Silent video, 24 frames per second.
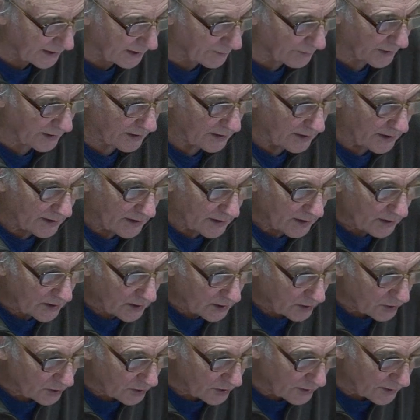number
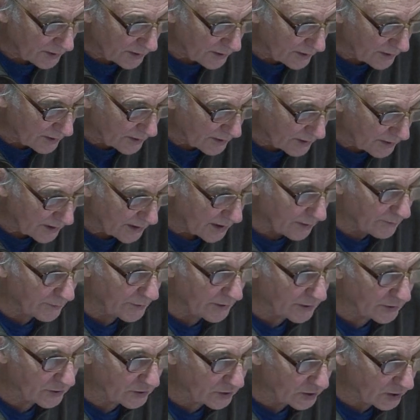
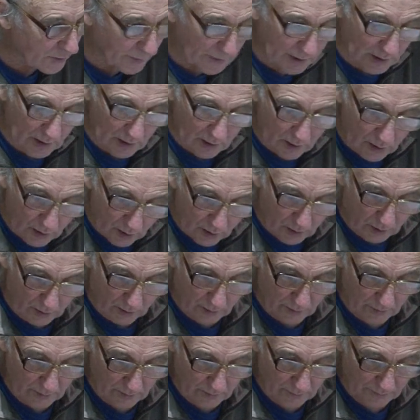number chuba
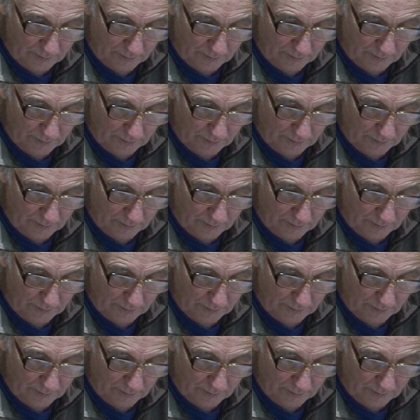law.